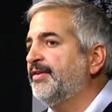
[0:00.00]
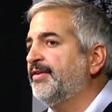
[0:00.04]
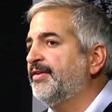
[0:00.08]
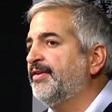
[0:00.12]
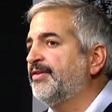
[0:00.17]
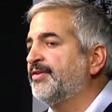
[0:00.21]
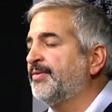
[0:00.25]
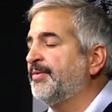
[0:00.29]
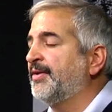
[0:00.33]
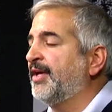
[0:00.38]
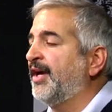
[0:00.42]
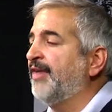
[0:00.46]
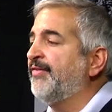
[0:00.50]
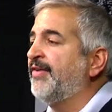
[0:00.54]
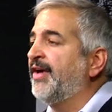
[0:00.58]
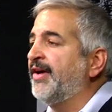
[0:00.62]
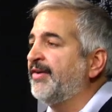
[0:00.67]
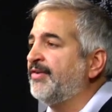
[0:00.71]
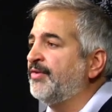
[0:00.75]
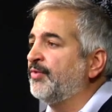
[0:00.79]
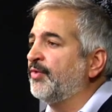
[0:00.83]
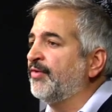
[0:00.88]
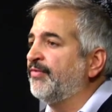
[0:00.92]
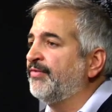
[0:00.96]
something I've
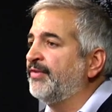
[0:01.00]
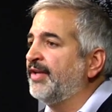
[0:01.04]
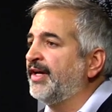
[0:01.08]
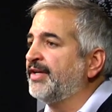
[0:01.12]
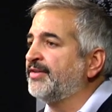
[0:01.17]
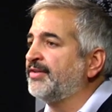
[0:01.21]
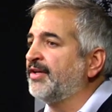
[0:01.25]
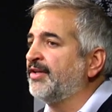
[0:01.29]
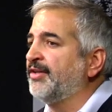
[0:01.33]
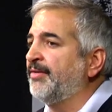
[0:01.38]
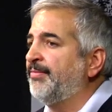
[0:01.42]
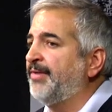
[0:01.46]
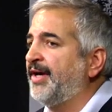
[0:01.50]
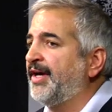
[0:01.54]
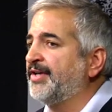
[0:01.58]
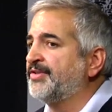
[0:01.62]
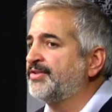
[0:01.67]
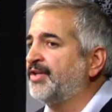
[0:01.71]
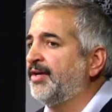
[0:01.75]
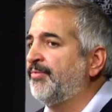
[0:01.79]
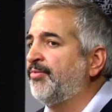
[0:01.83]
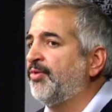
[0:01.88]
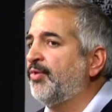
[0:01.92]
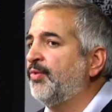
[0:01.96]
had to reflect on the past
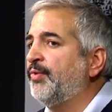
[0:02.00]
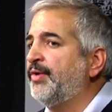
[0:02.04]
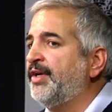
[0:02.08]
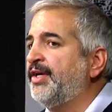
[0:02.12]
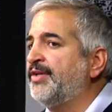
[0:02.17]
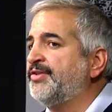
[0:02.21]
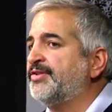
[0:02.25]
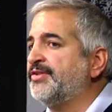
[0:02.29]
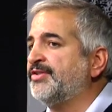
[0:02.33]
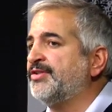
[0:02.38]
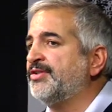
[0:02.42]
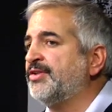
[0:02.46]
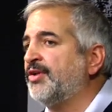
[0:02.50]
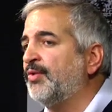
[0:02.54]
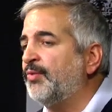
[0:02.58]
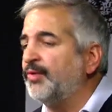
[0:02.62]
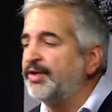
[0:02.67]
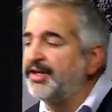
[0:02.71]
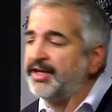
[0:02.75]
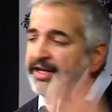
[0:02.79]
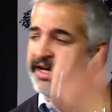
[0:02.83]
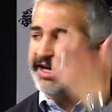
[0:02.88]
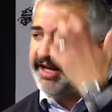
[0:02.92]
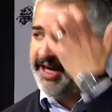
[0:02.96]
couple of weeks is,
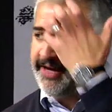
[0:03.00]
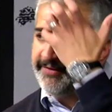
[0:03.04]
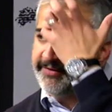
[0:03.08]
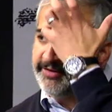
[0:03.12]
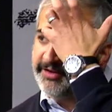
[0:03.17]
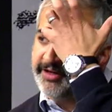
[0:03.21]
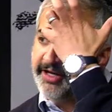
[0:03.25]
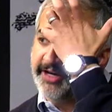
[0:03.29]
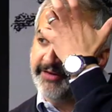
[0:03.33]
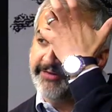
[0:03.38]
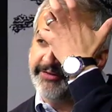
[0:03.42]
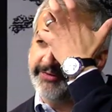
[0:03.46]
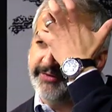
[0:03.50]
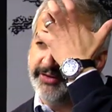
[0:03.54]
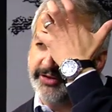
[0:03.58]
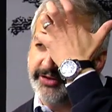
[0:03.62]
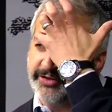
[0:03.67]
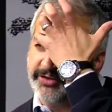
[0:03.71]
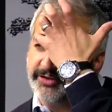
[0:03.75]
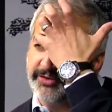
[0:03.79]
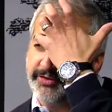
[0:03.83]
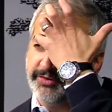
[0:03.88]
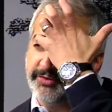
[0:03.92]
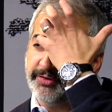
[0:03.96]
when did I have enough for the
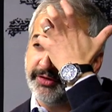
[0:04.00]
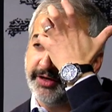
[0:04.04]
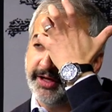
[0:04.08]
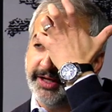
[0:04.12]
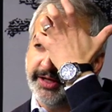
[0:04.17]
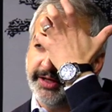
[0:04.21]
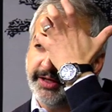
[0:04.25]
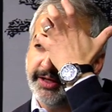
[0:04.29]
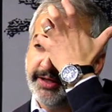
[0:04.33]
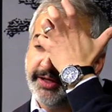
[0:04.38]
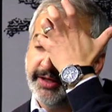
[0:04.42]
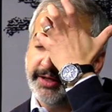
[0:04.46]
story?